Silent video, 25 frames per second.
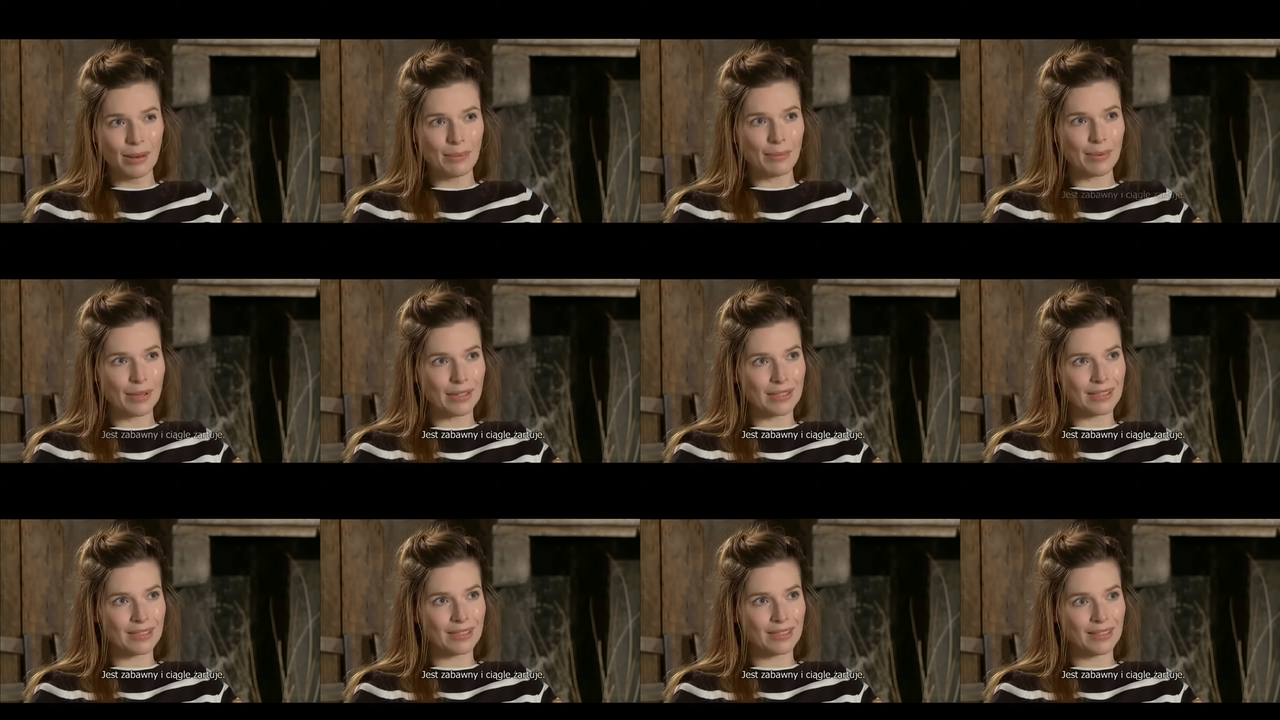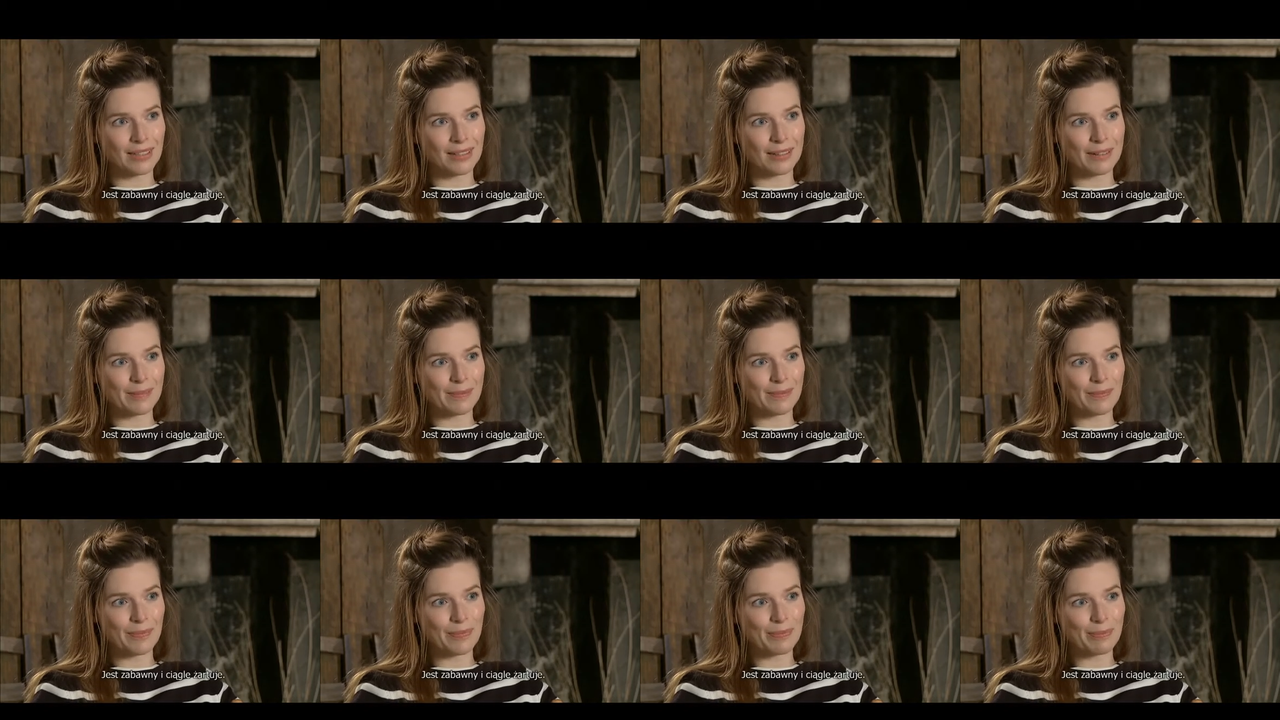But
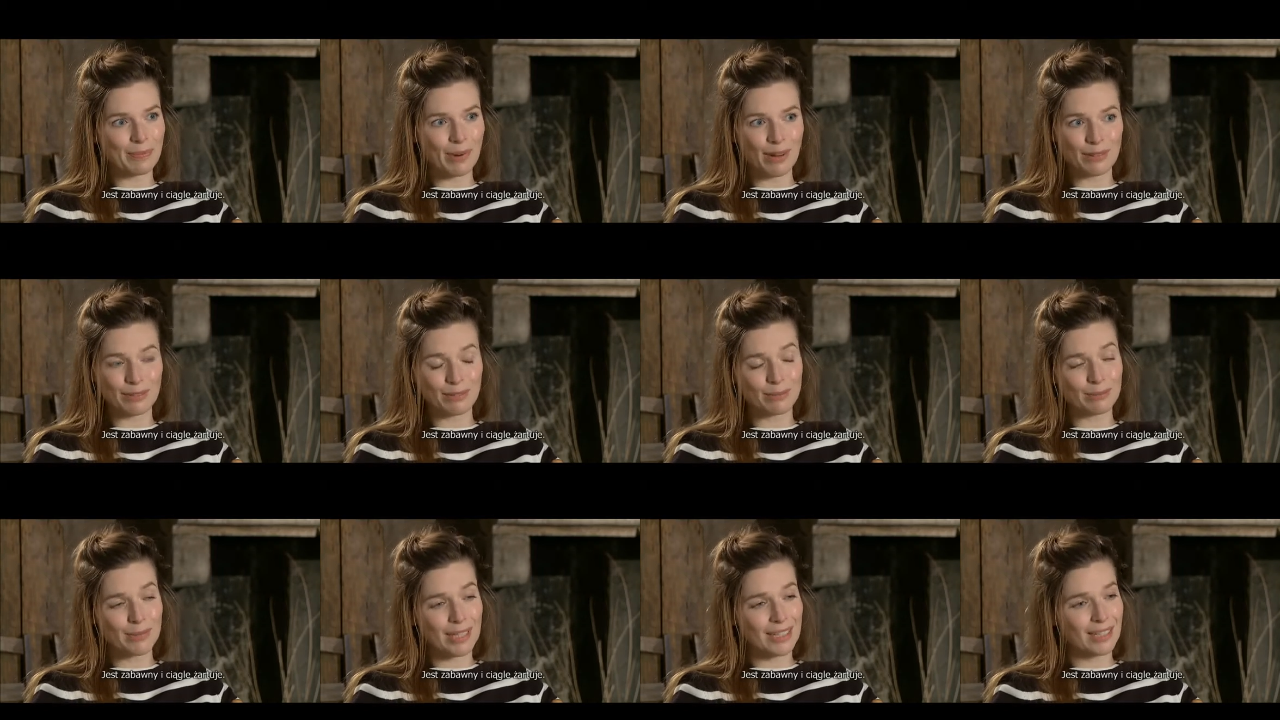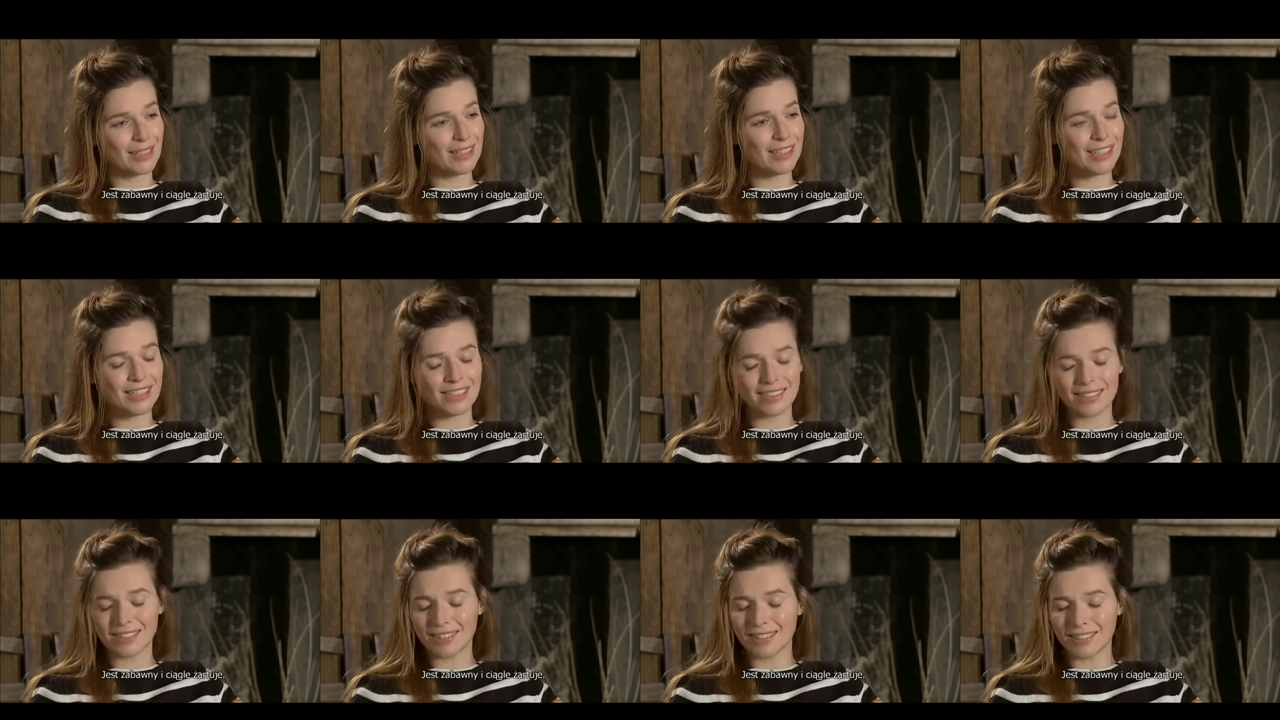um, apart from that, and
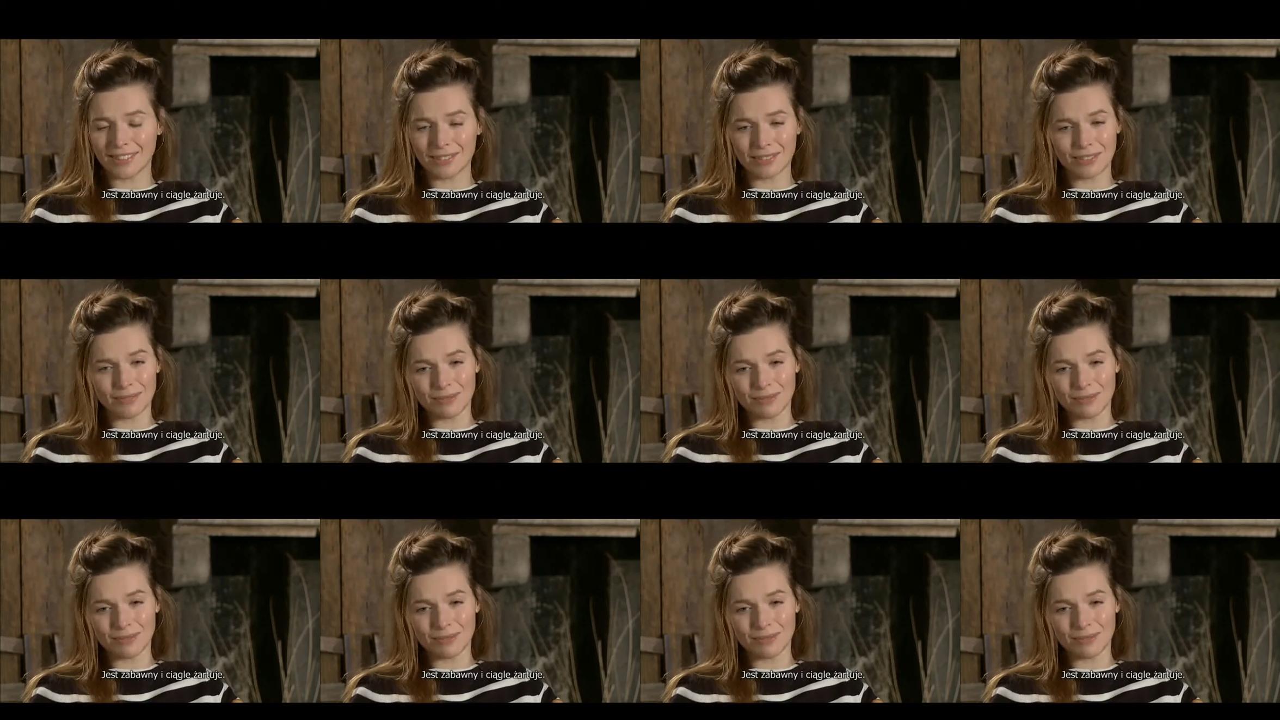his